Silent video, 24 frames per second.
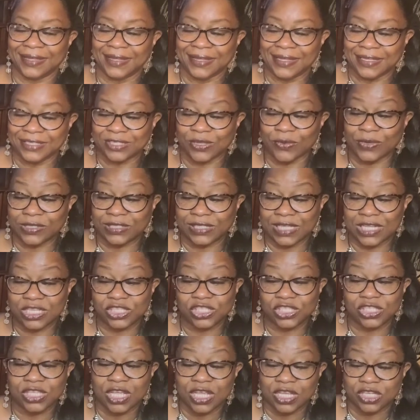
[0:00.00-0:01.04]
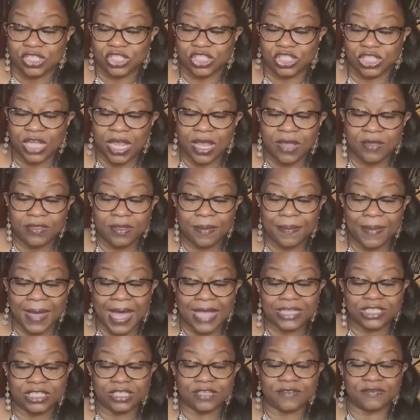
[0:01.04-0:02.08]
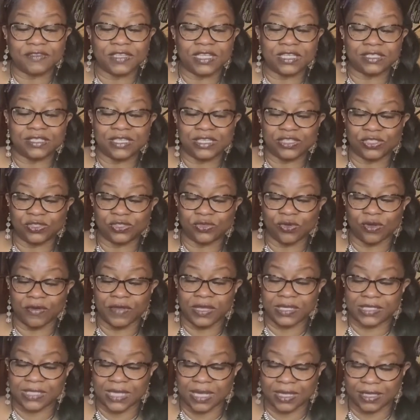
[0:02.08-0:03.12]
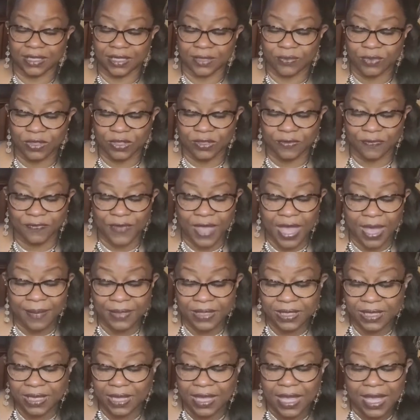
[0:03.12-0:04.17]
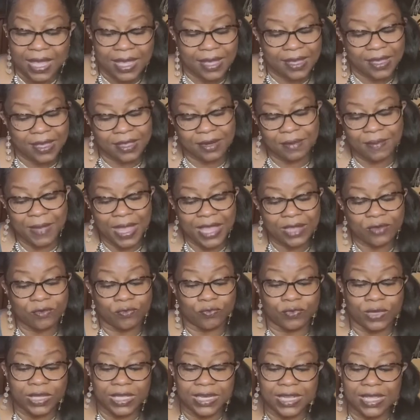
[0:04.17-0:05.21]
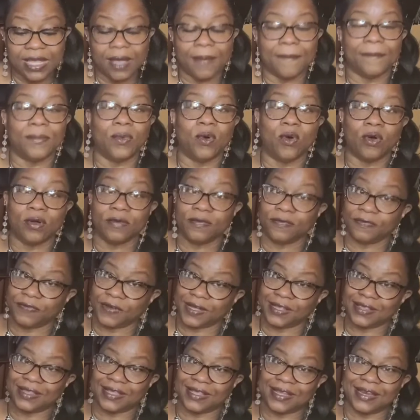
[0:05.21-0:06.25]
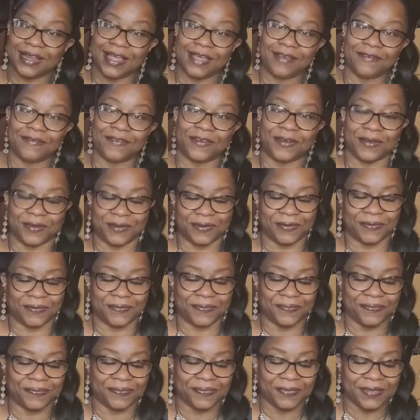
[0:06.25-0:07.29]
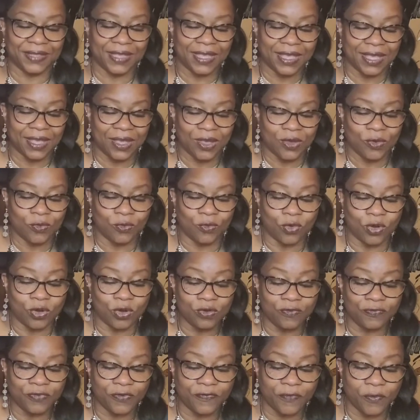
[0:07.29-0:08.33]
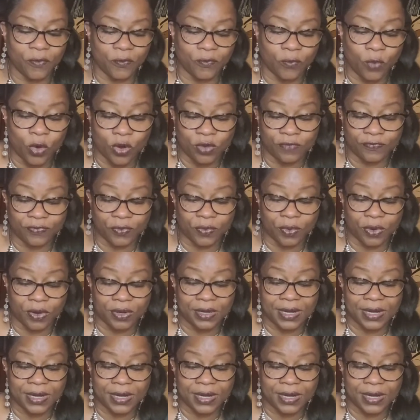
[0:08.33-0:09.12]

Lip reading: So it says, share the magic of Disney storytelling with your family and make reading more fun than ever. Word for word